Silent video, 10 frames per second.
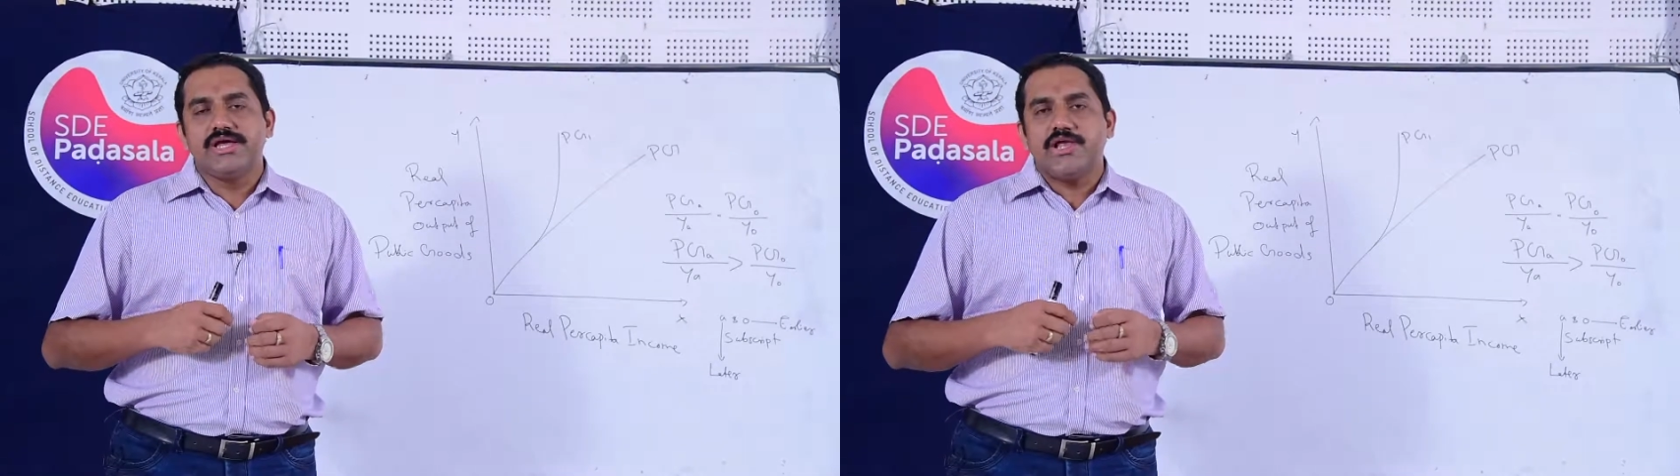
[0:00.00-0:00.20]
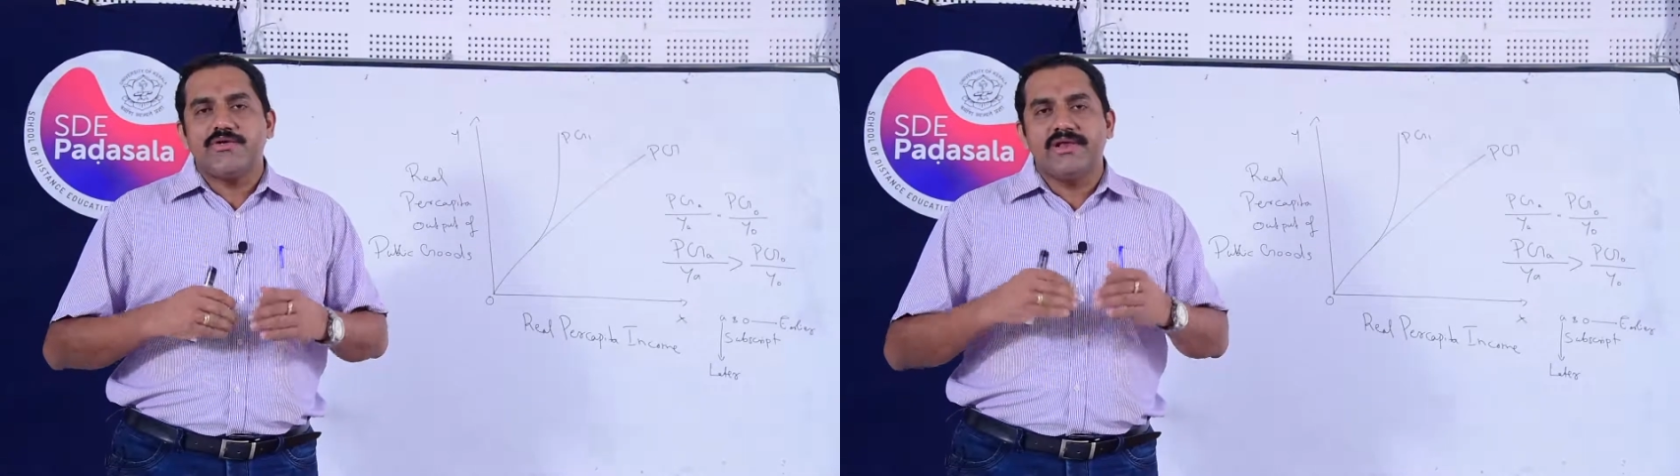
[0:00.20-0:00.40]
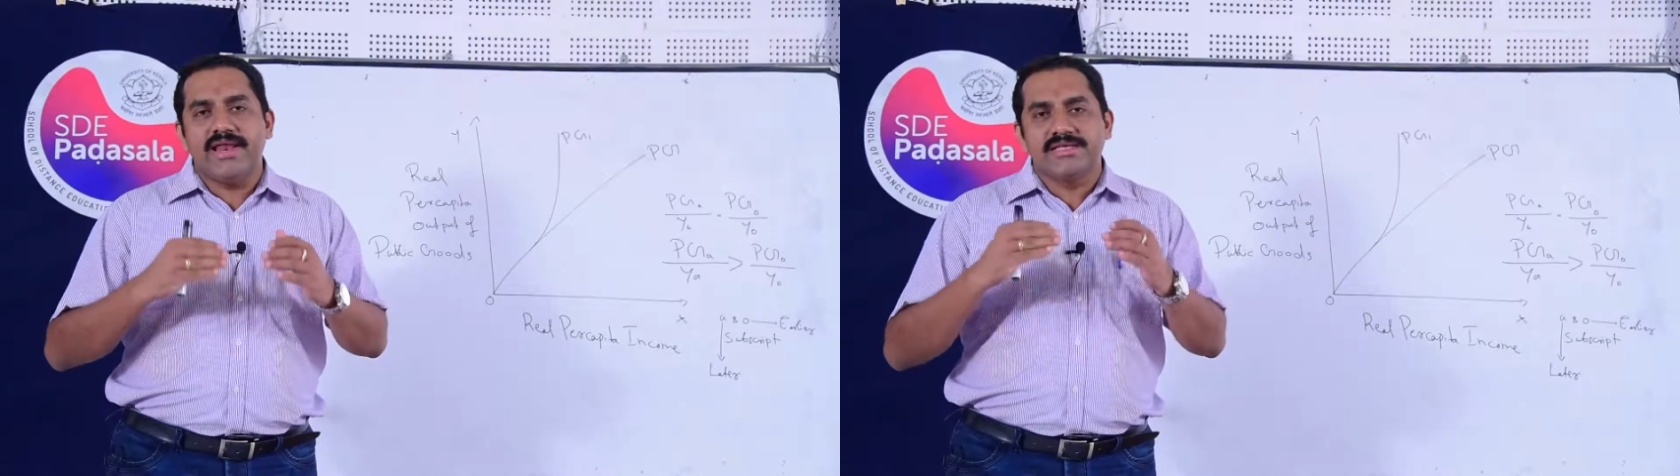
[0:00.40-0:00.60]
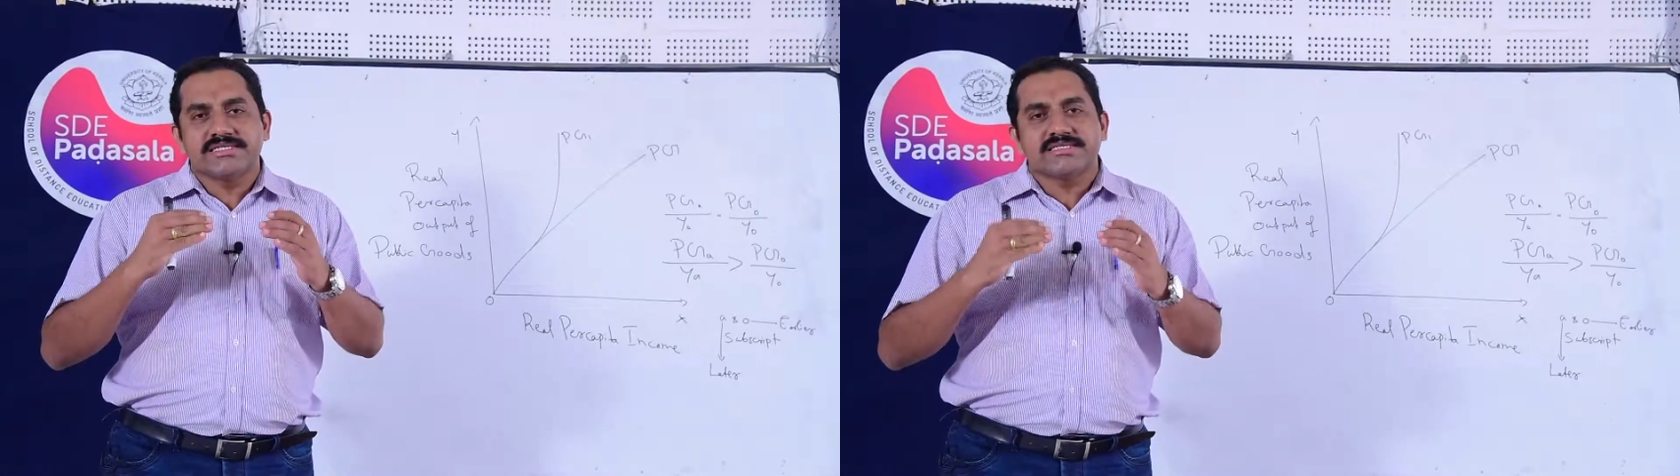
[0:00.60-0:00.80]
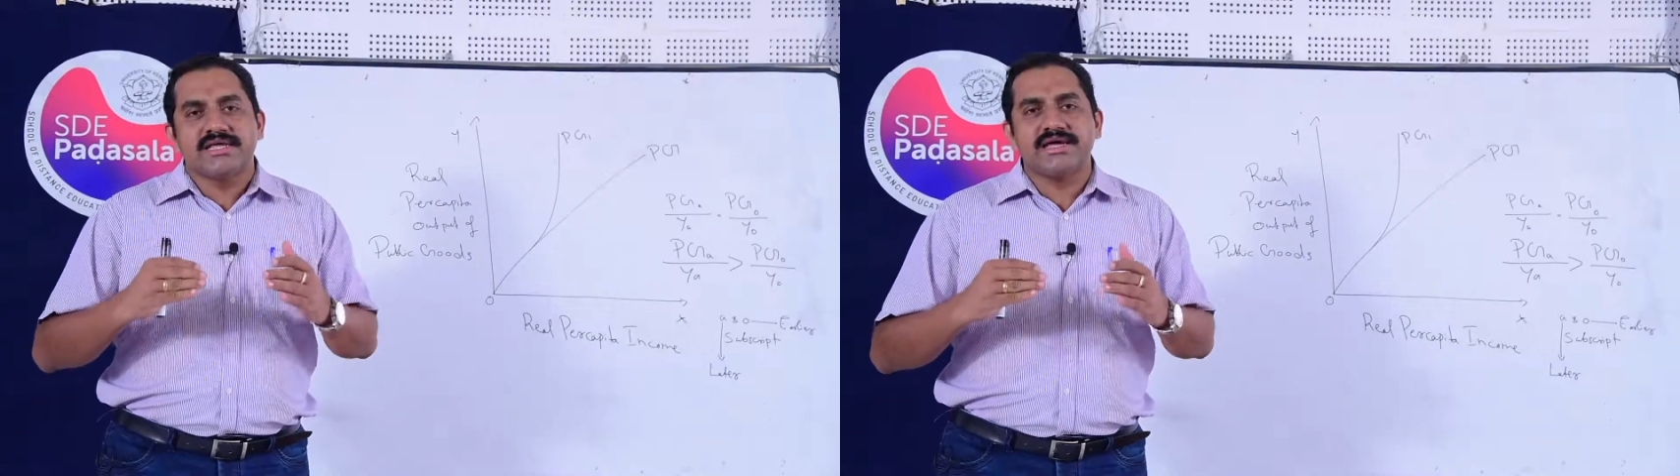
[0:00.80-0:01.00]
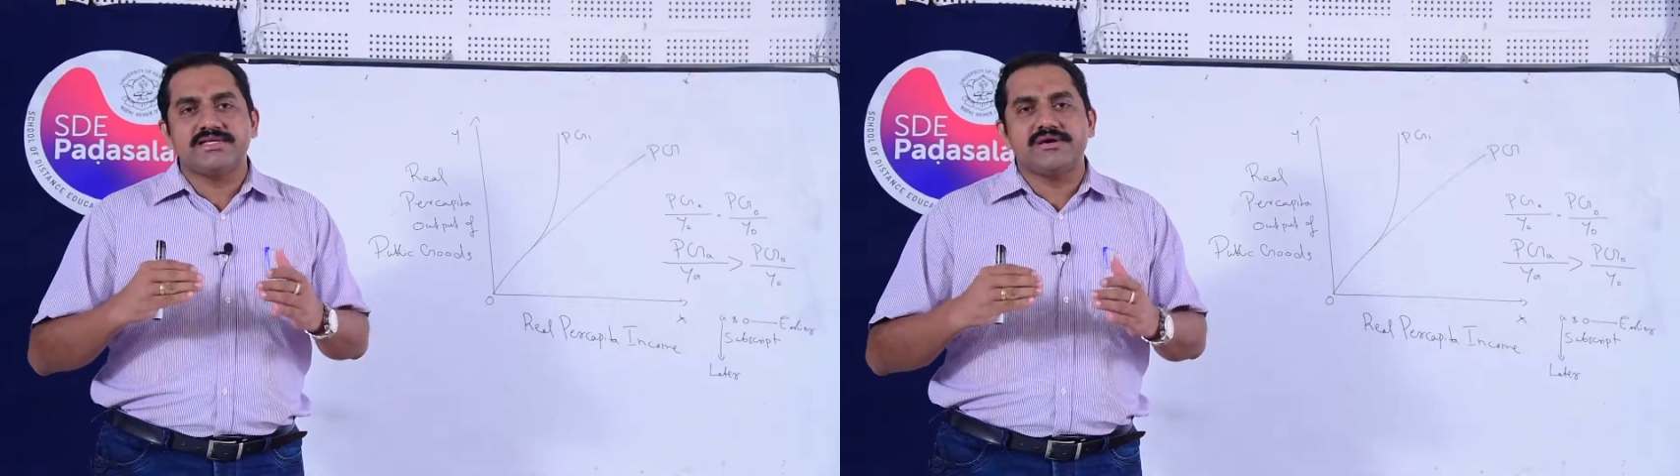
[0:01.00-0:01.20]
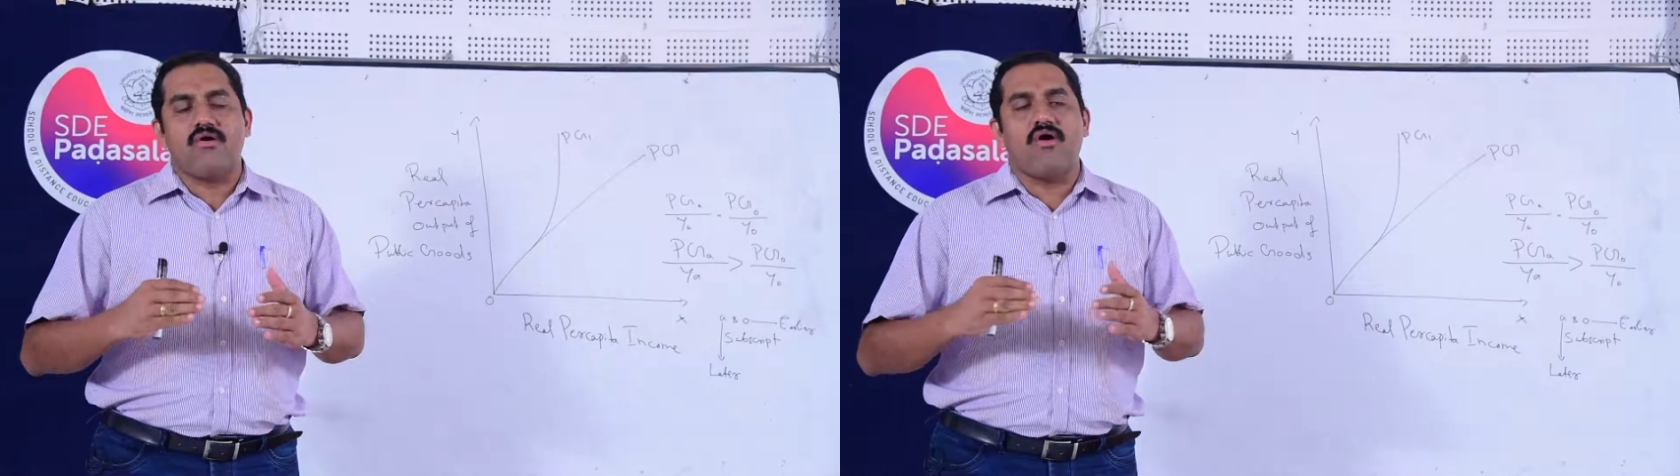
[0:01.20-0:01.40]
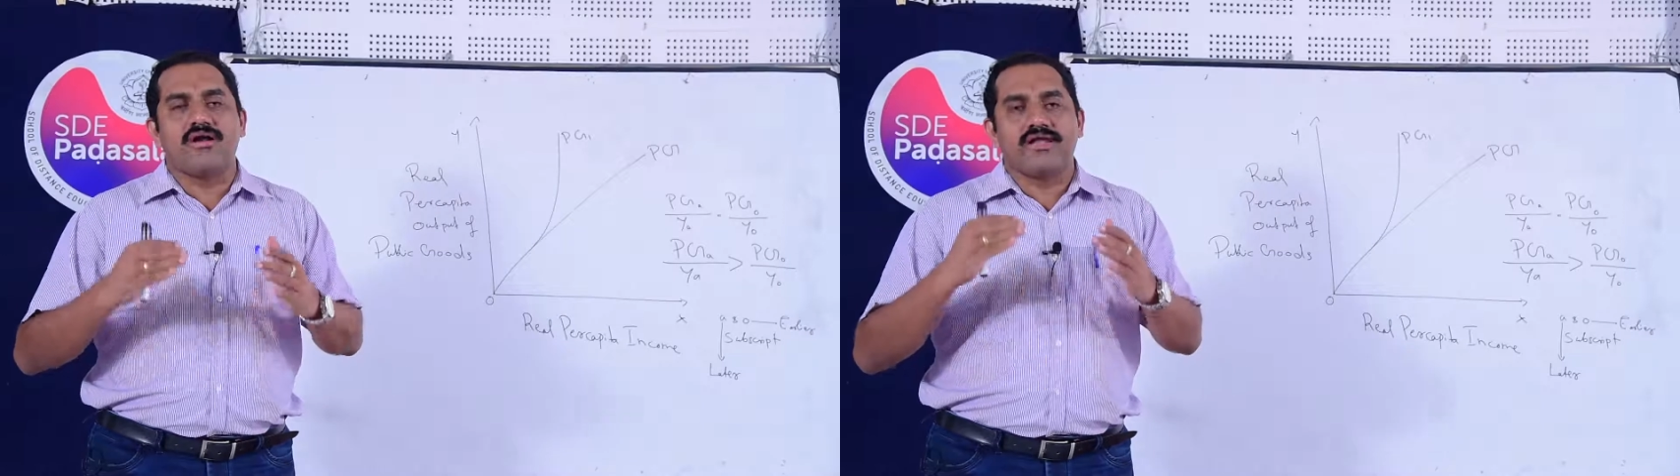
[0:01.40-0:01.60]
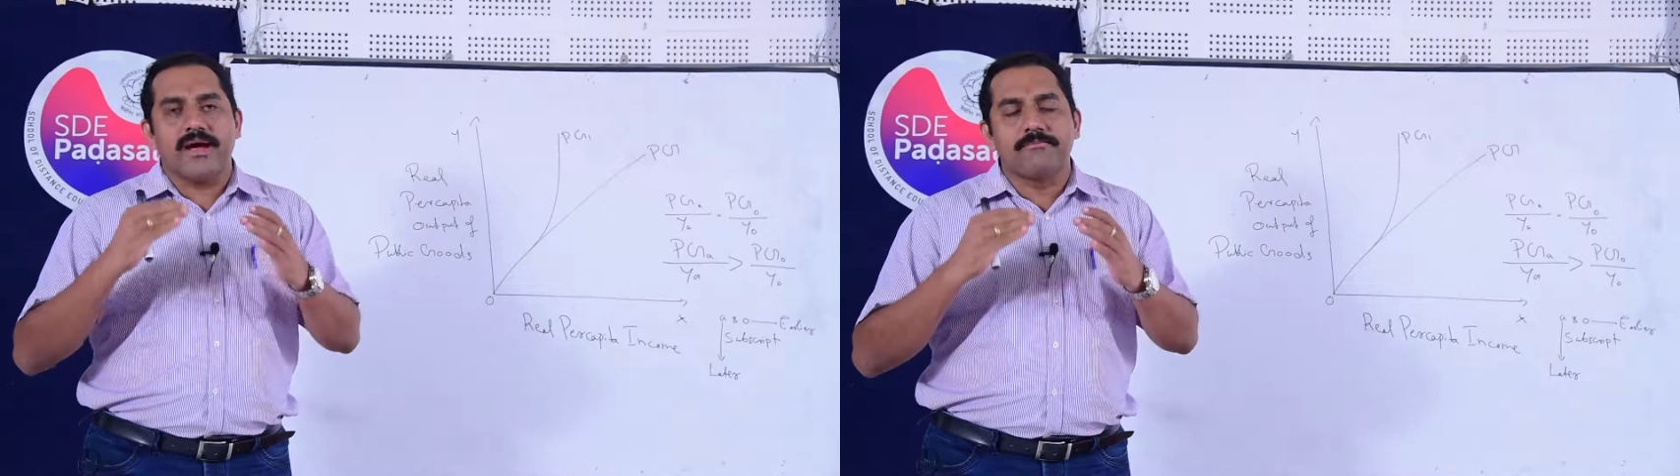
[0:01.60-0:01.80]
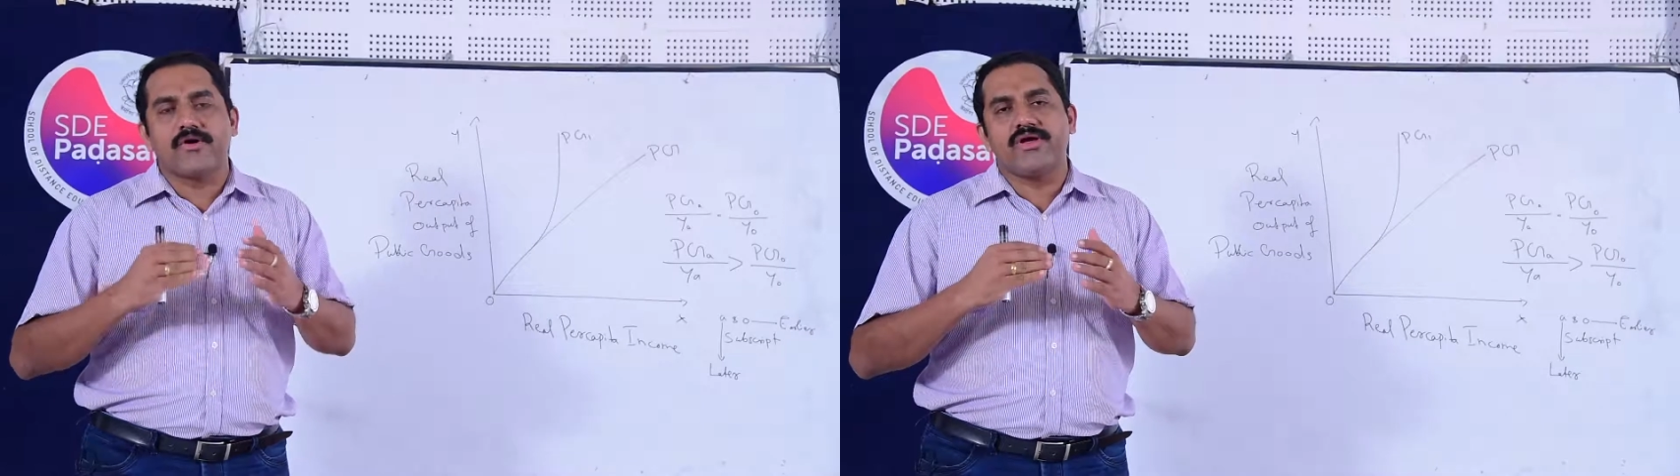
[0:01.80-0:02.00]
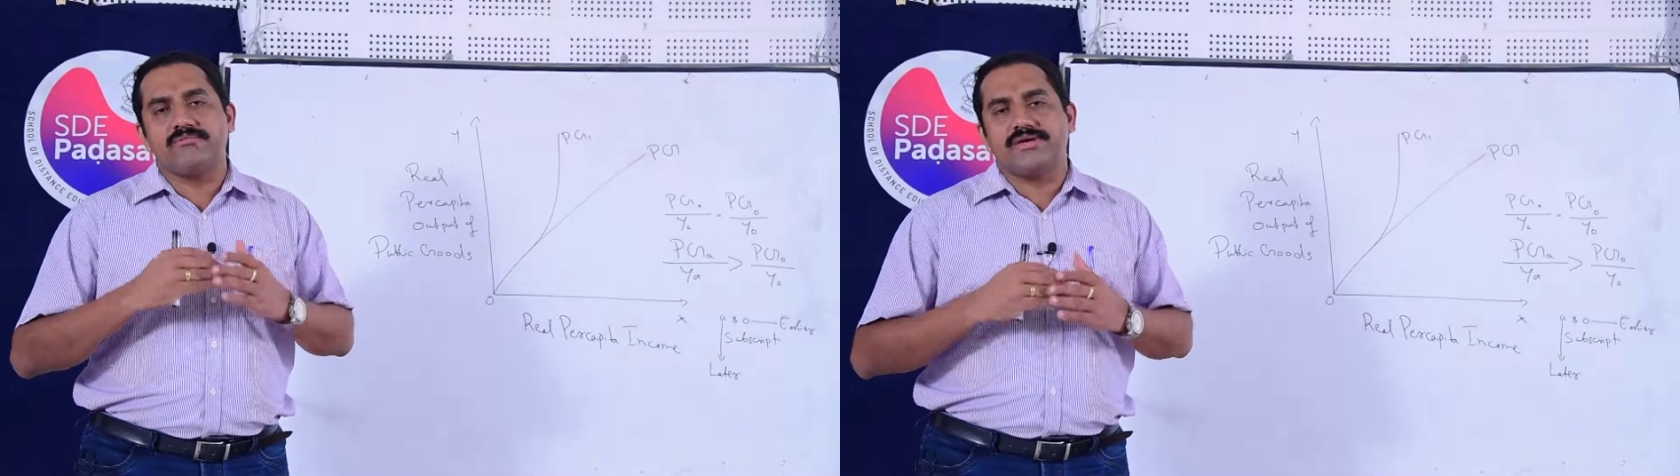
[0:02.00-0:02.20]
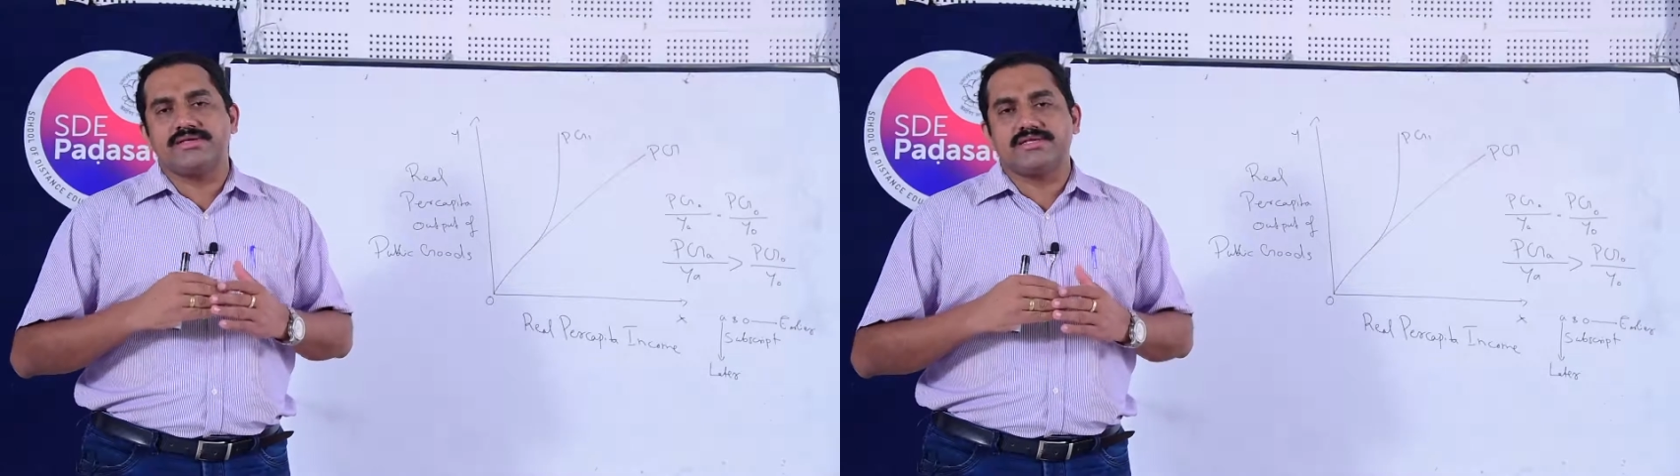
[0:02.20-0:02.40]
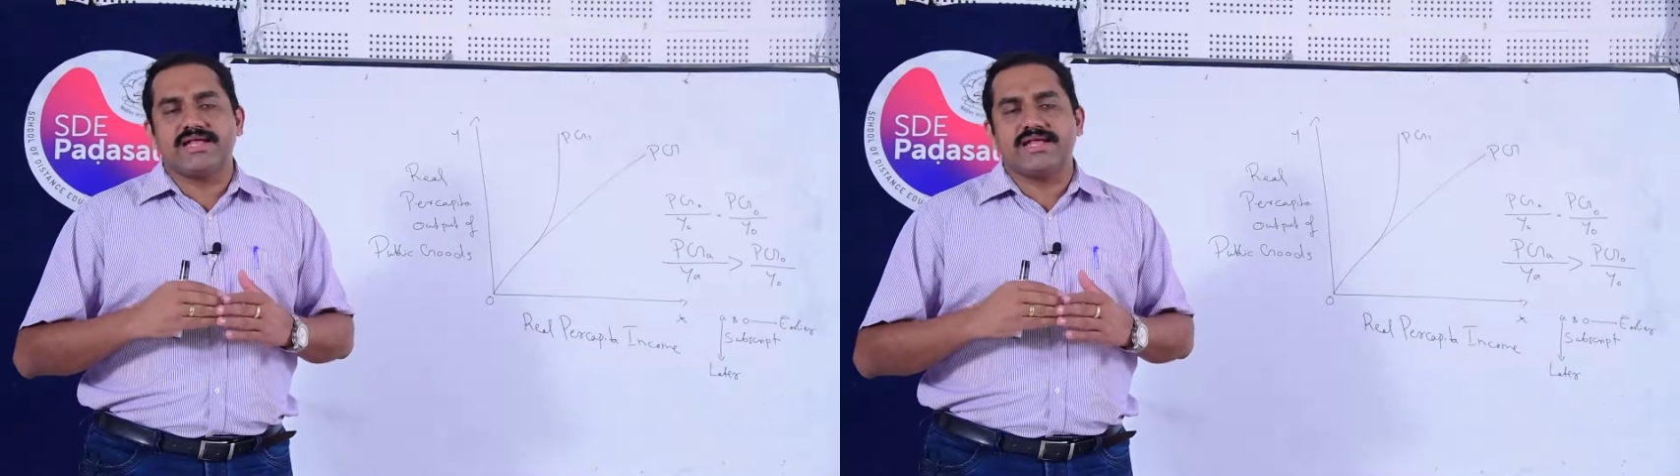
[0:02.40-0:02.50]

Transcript: it will legislate on employment,